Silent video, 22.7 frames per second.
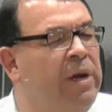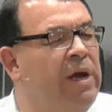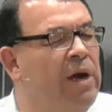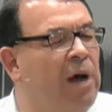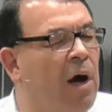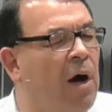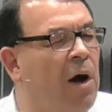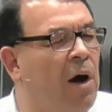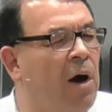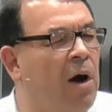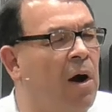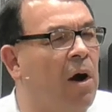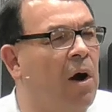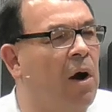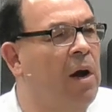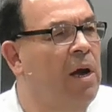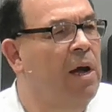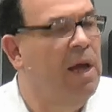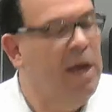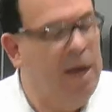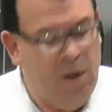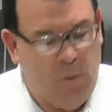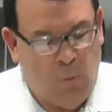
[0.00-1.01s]
are
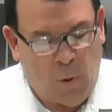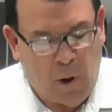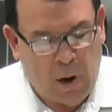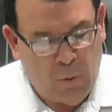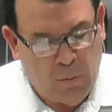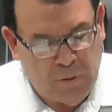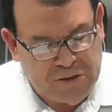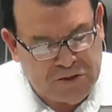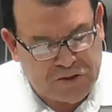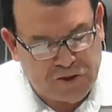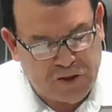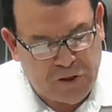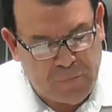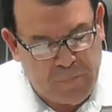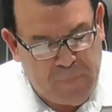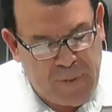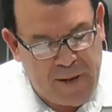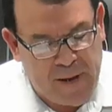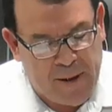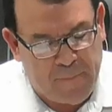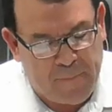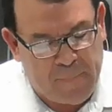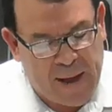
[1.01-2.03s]
and what we should
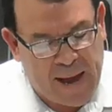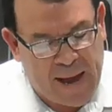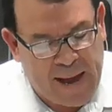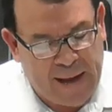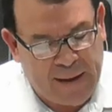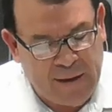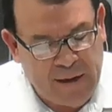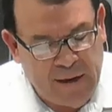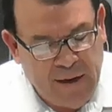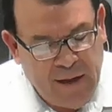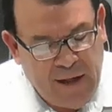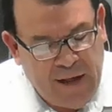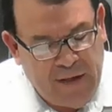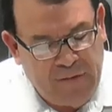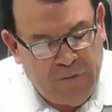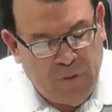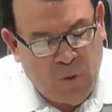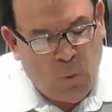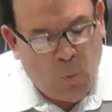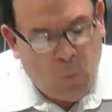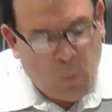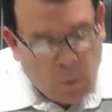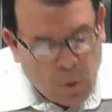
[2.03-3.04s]
be about. And the
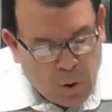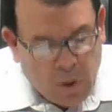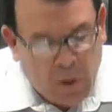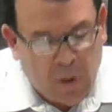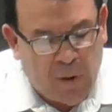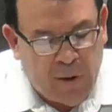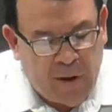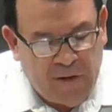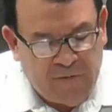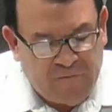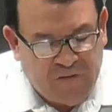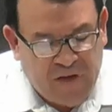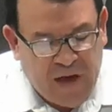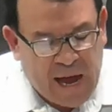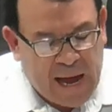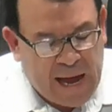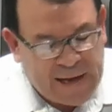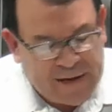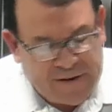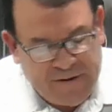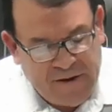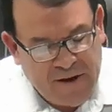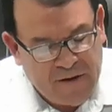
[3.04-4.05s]
Word of
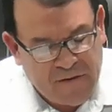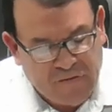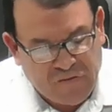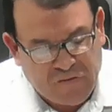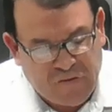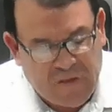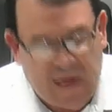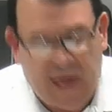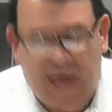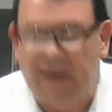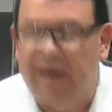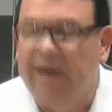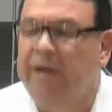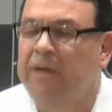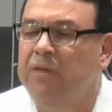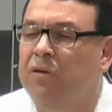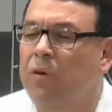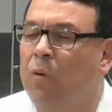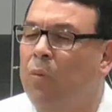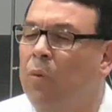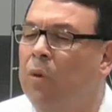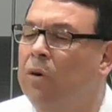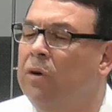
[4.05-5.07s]
God does that. The
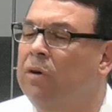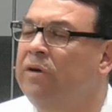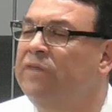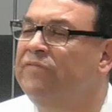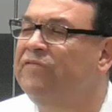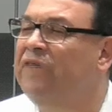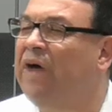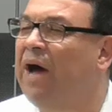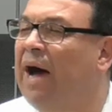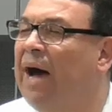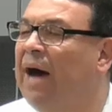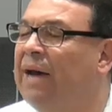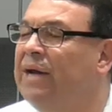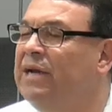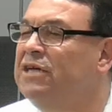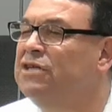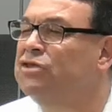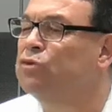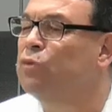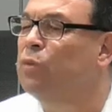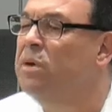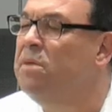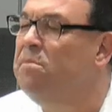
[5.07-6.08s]
Word of God
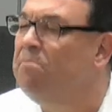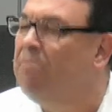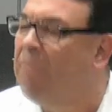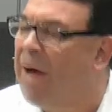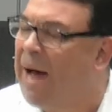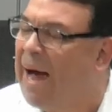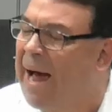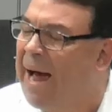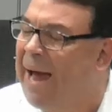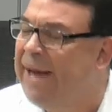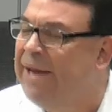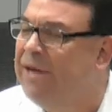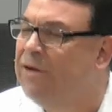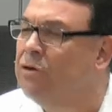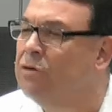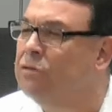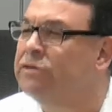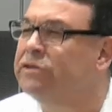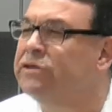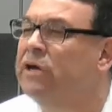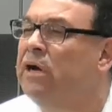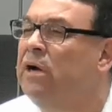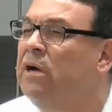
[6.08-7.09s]
is
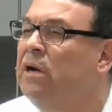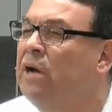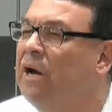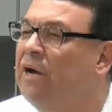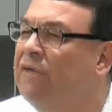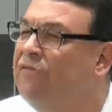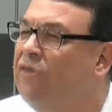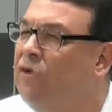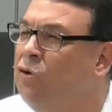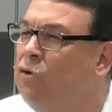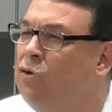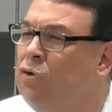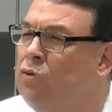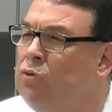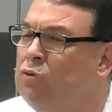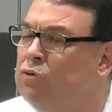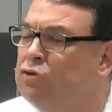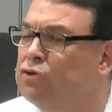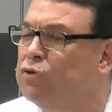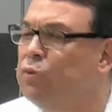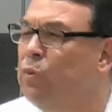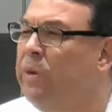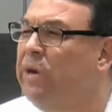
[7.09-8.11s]
reminders of
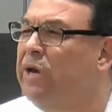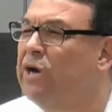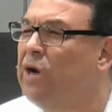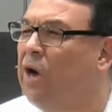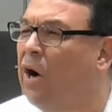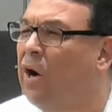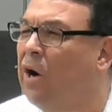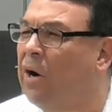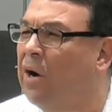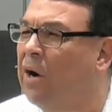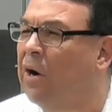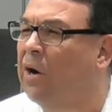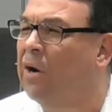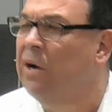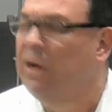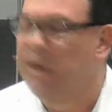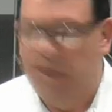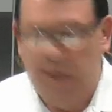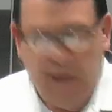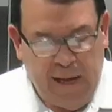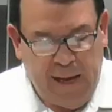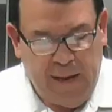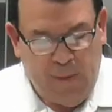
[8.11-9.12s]
whose we are
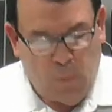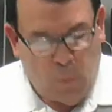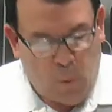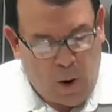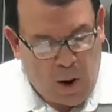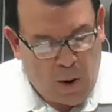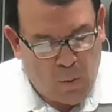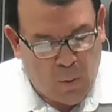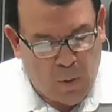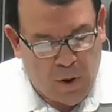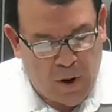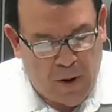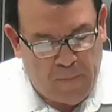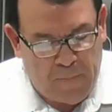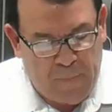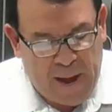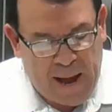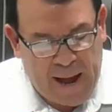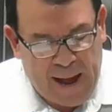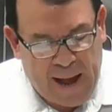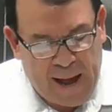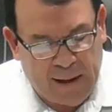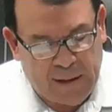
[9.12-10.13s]
and what we're
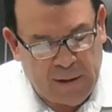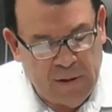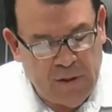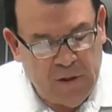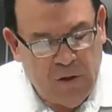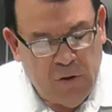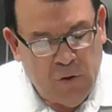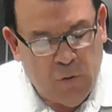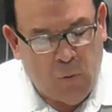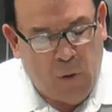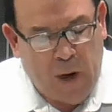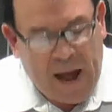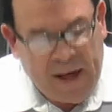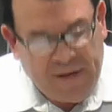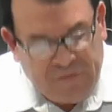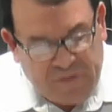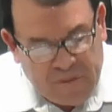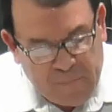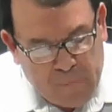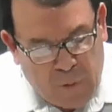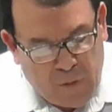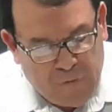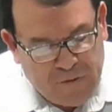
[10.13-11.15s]
about. Write
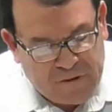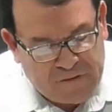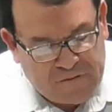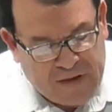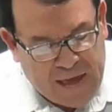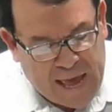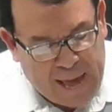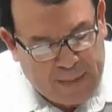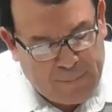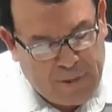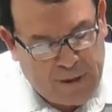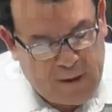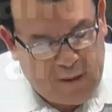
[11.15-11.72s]
them on the tablet